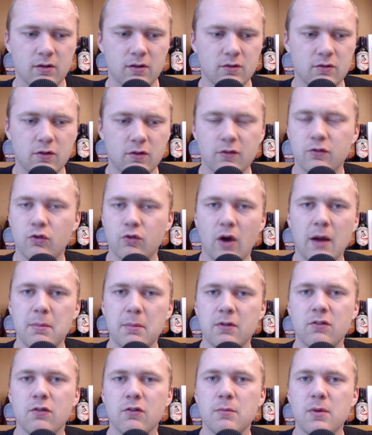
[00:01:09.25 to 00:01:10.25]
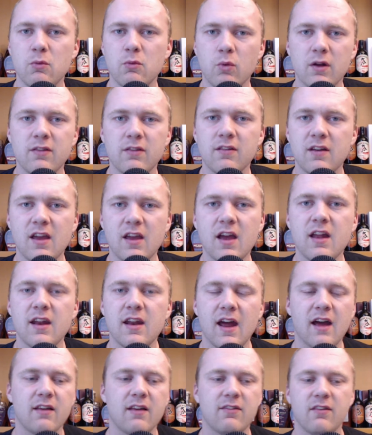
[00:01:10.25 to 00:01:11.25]
describe it to me once again
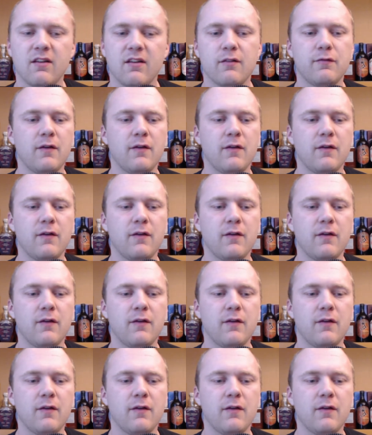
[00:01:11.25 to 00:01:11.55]
as if